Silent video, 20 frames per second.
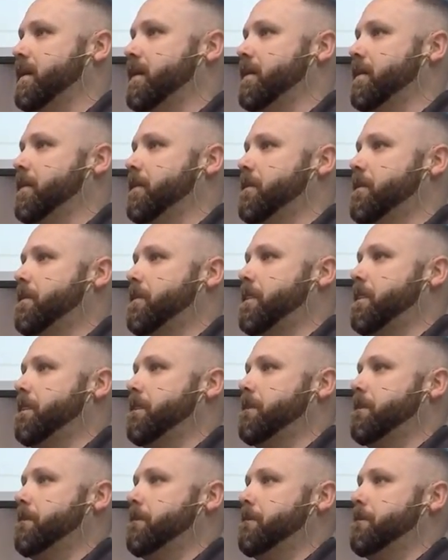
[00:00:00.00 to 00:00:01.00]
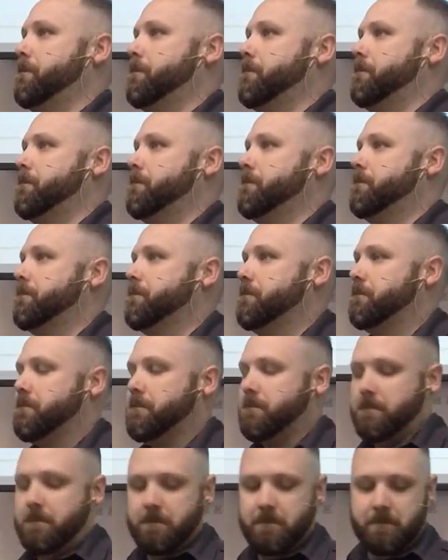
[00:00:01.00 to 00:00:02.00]

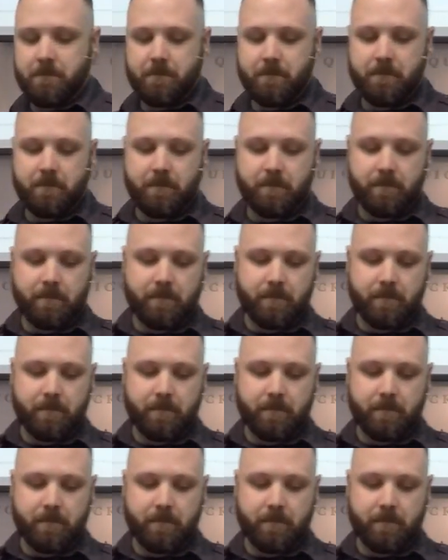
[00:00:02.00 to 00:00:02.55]
Nothing is said.